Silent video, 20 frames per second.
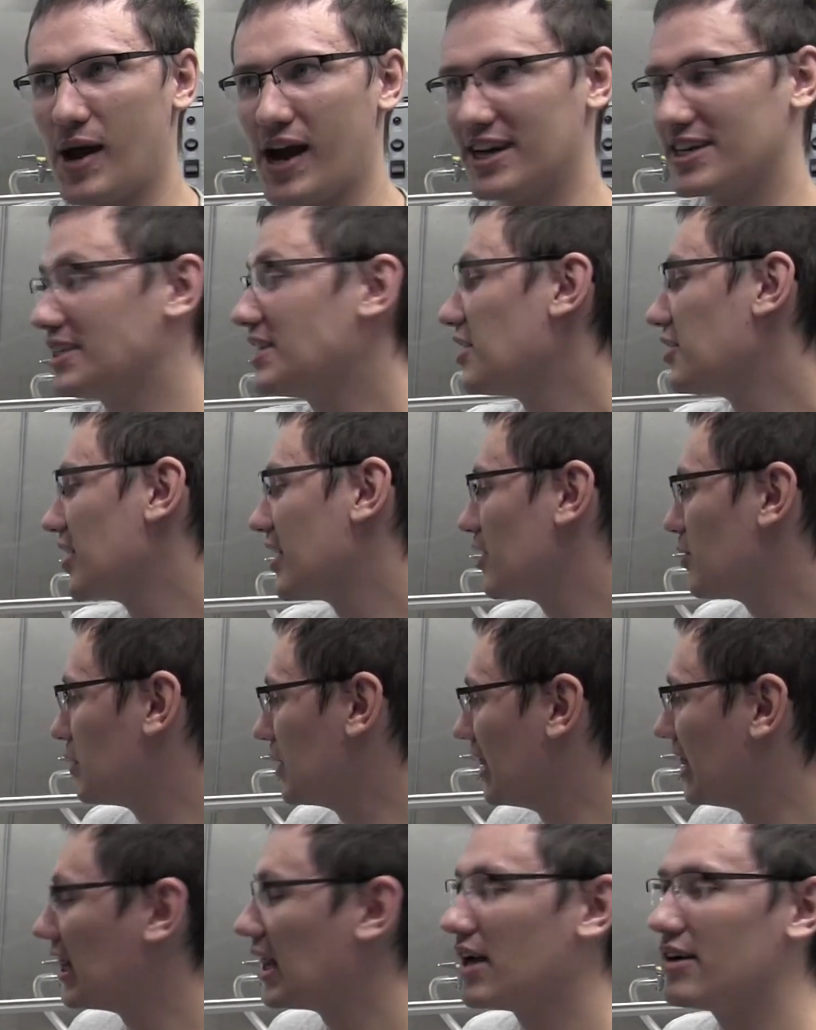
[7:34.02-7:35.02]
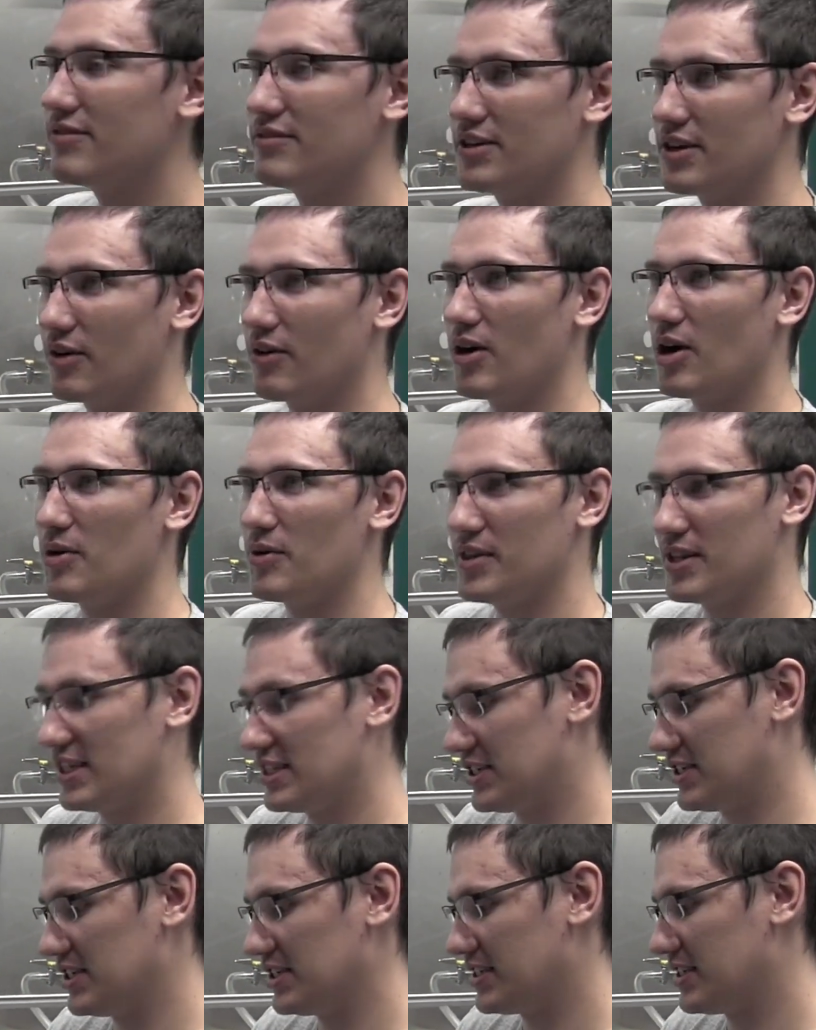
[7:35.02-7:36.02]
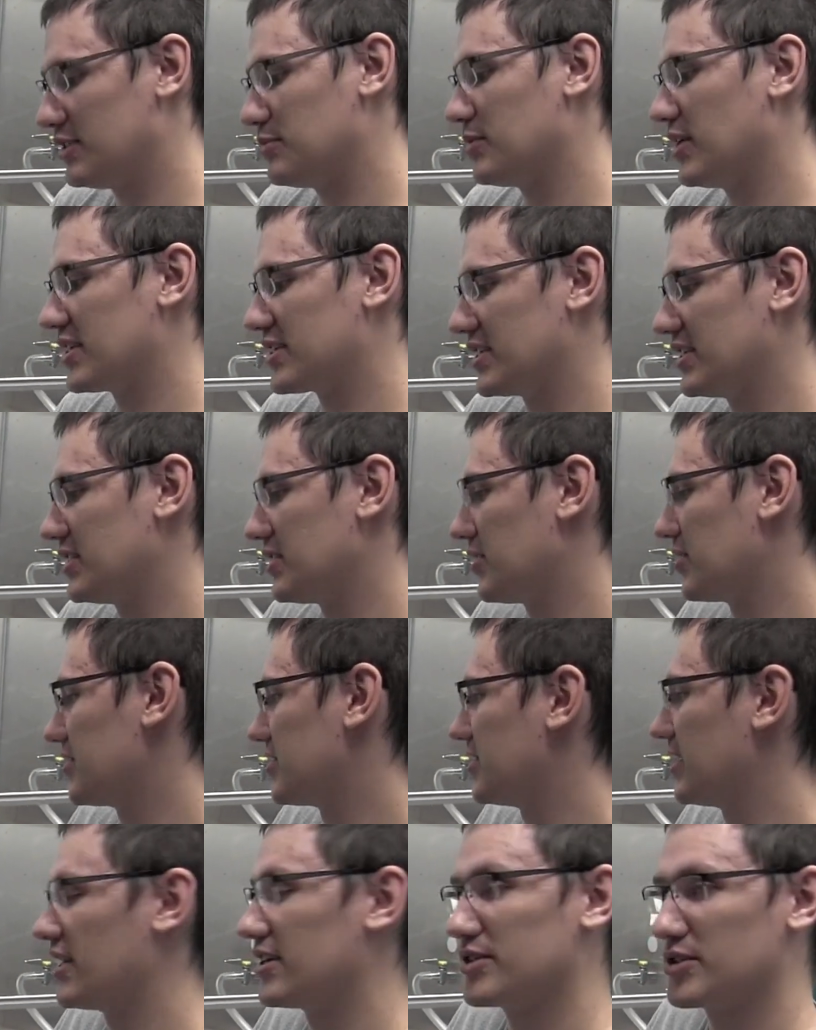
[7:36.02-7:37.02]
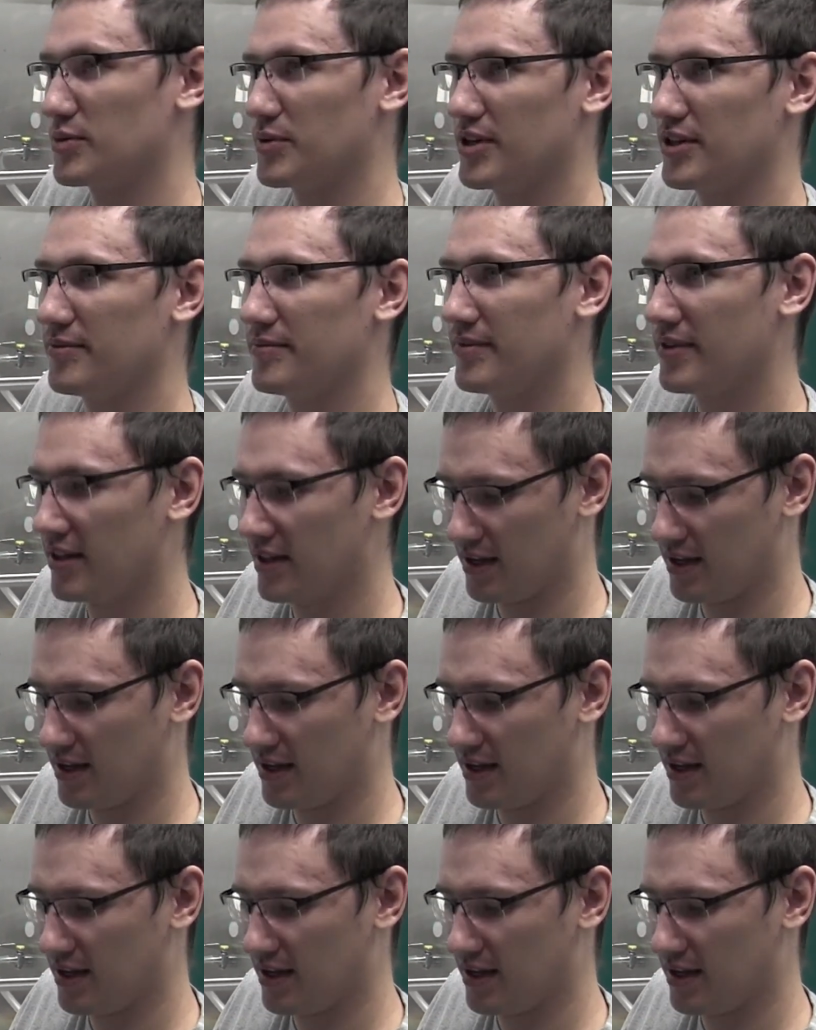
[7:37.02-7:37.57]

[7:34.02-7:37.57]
bacteria would love to grow in this just as much as your cells will.